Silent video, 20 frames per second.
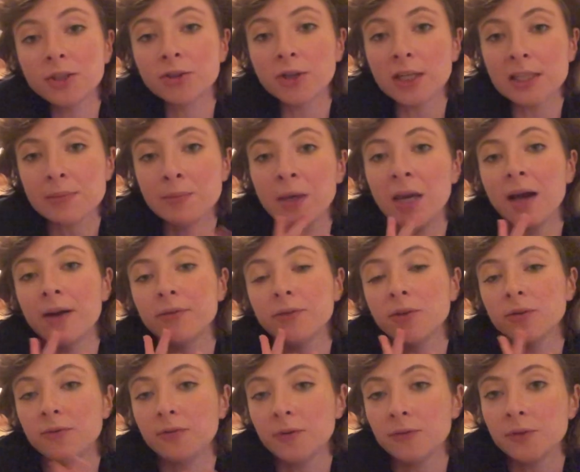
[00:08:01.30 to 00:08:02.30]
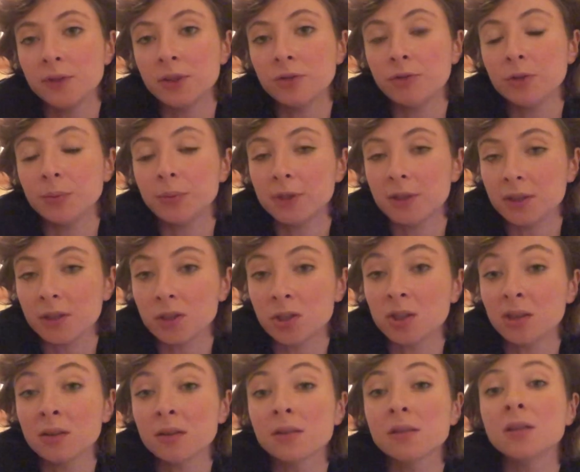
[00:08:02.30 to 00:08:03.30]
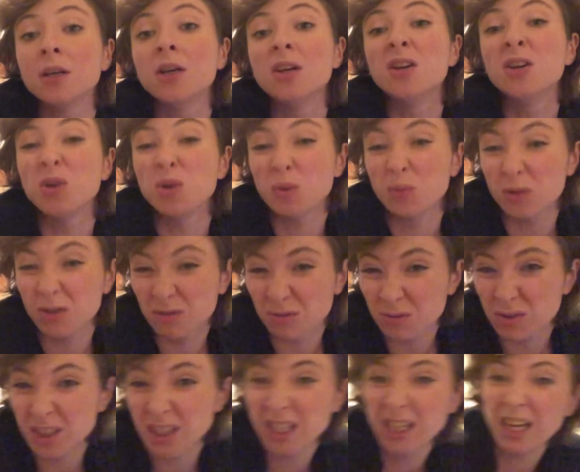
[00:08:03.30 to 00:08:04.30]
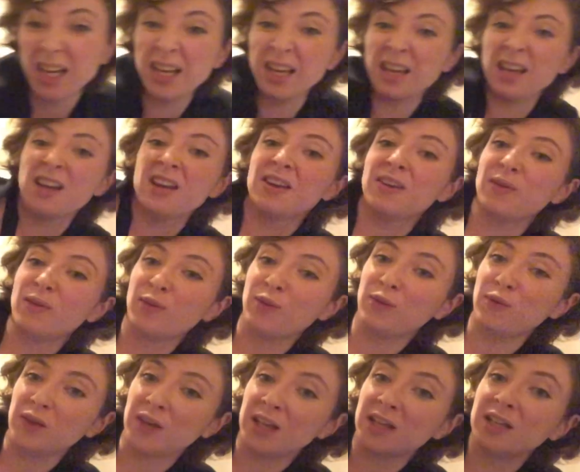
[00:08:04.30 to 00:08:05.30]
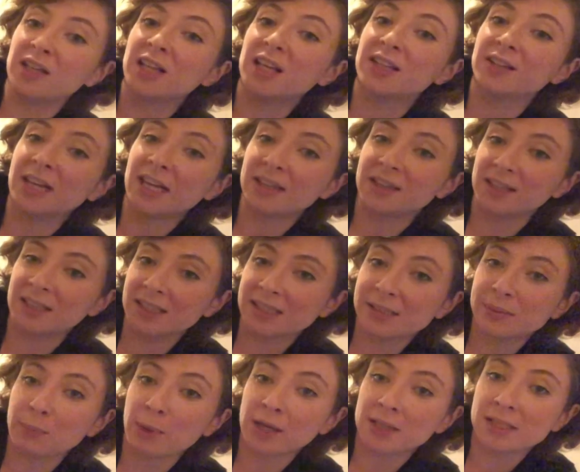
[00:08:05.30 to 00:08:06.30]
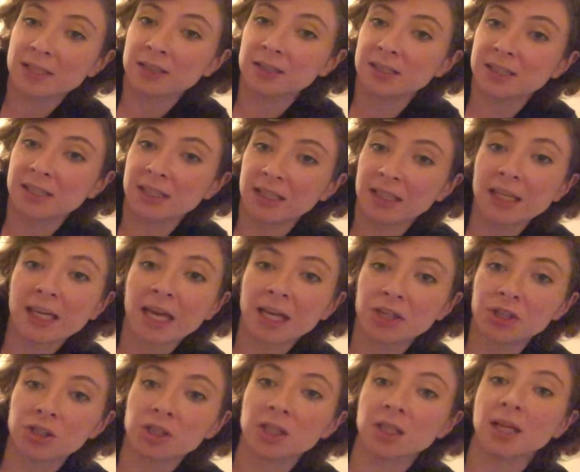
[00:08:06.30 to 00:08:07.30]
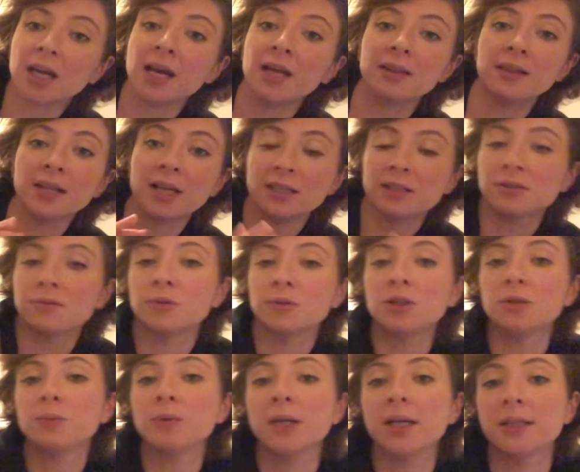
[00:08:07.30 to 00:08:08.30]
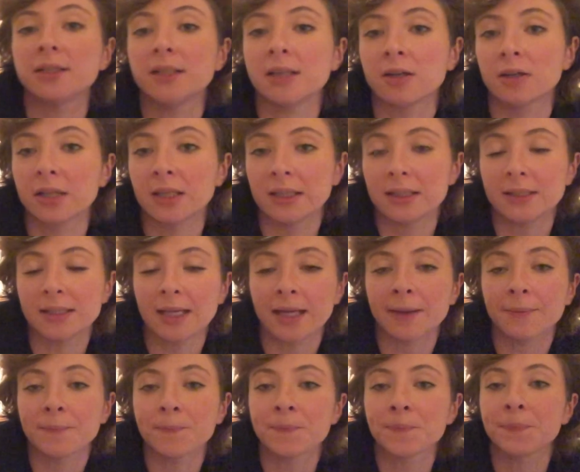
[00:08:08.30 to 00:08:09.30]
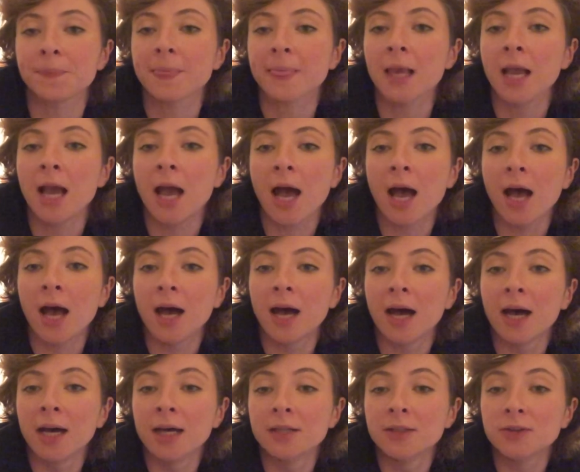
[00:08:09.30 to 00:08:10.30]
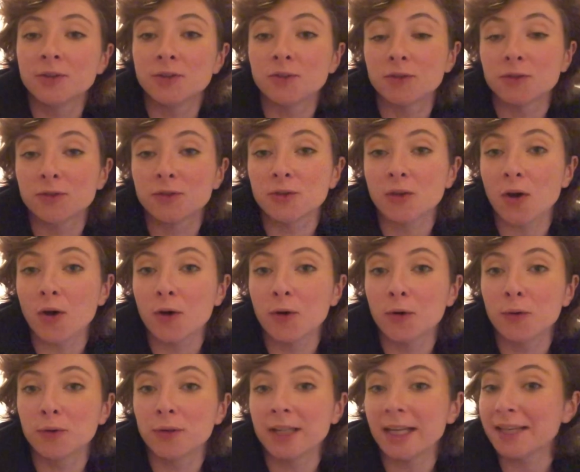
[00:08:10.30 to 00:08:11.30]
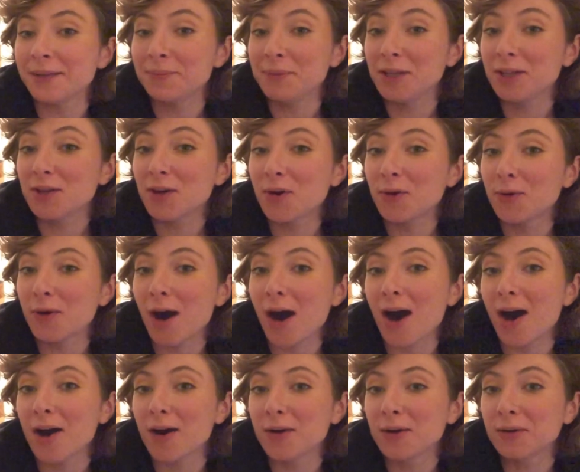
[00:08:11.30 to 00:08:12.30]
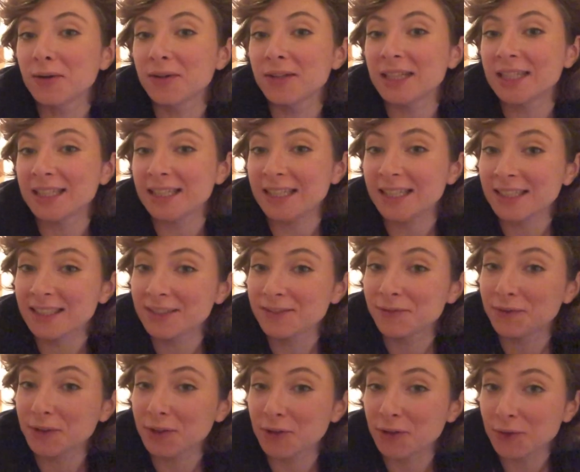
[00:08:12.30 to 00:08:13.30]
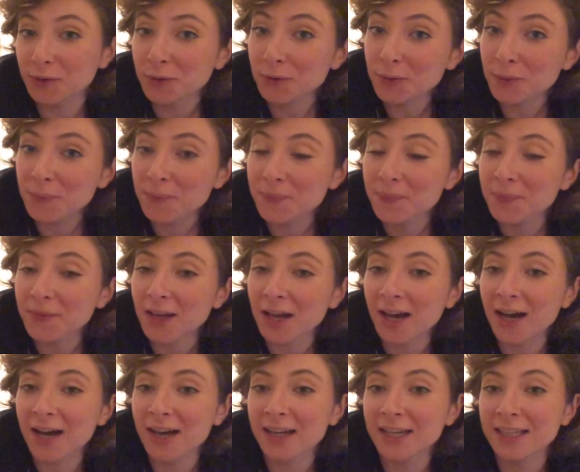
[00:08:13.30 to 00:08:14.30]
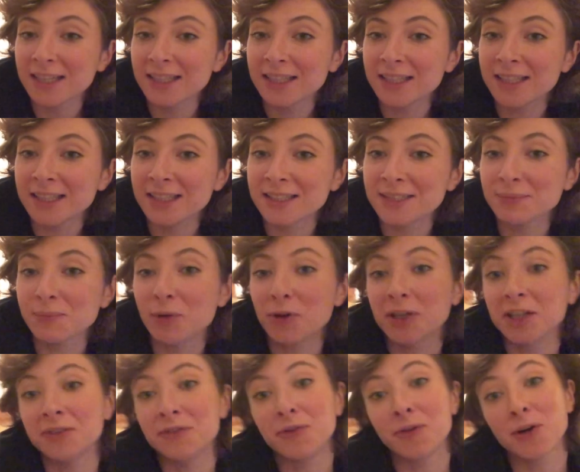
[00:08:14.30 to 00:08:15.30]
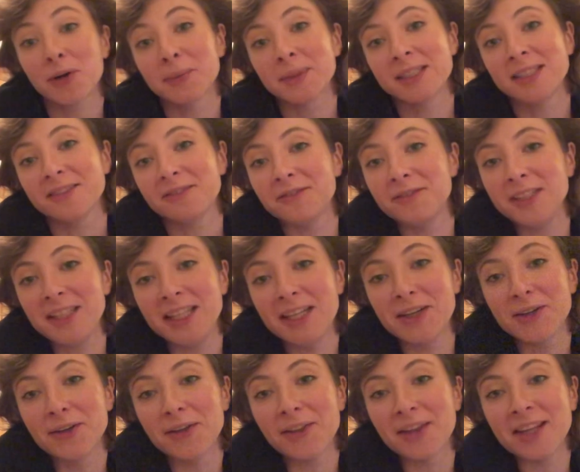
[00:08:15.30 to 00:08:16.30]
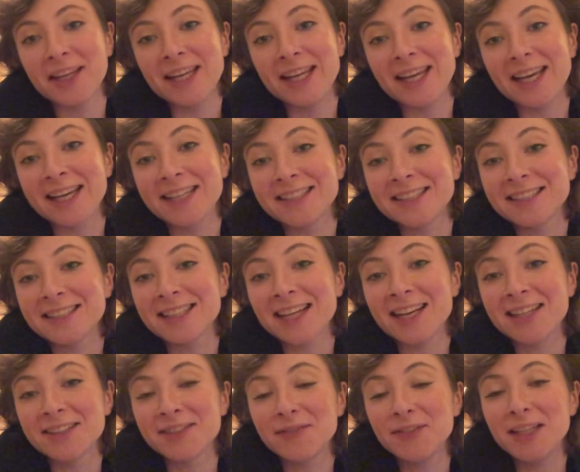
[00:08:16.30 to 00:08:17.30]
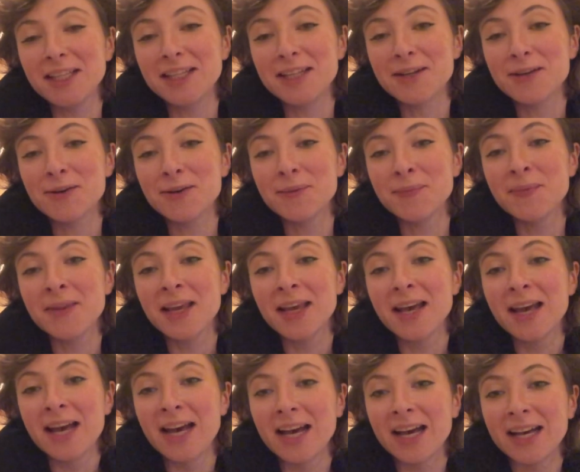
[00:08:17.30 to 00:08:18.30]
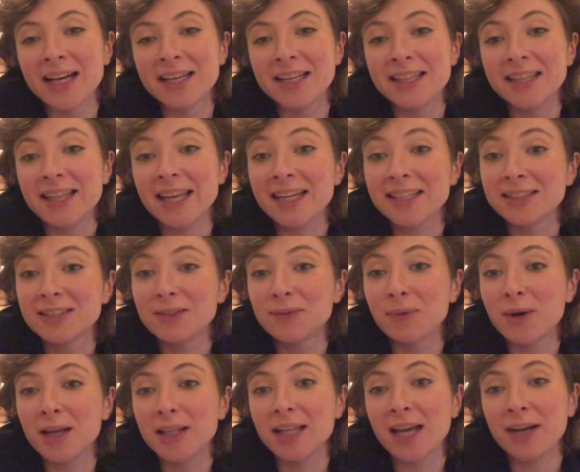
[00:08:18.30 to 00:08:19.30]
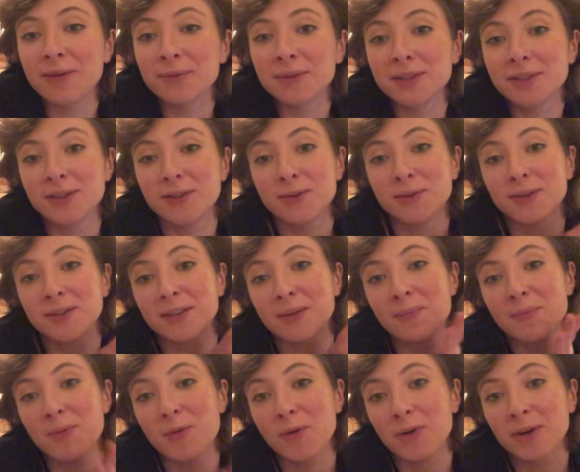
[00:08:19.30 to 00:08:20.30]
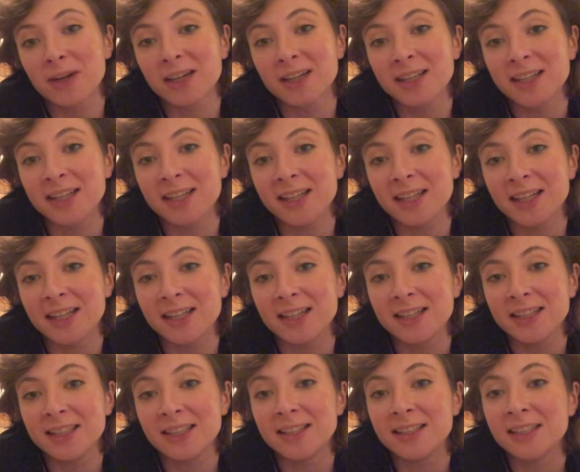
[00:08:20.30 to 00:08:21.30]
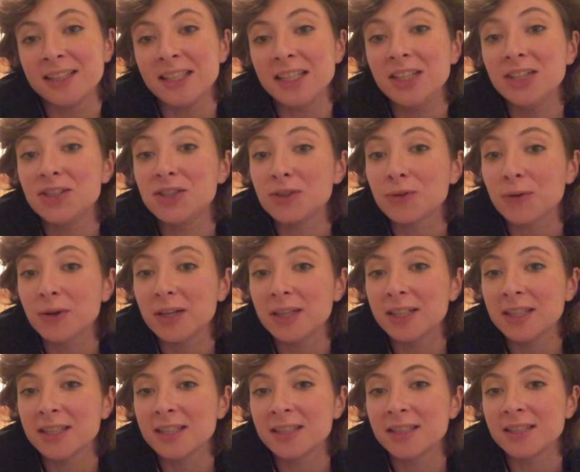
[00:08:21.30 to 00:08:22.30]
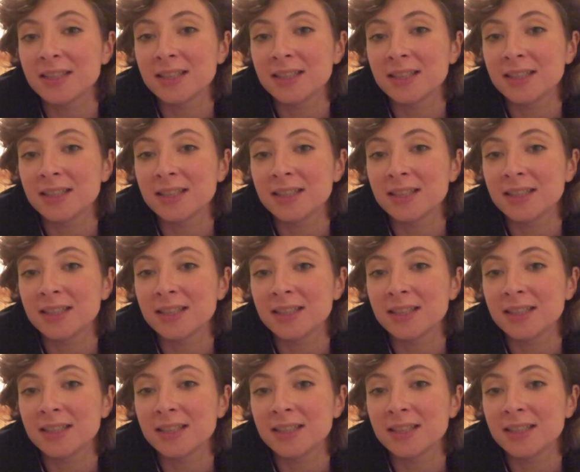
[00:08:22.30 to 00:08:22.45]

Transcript: trust me, after 15 repetitions, you will really feel that this muscle is engaging, and that's what we are targeting. So let me know how that is for you. It's more informative video than an exercise video. Next one, I will do some more knee joint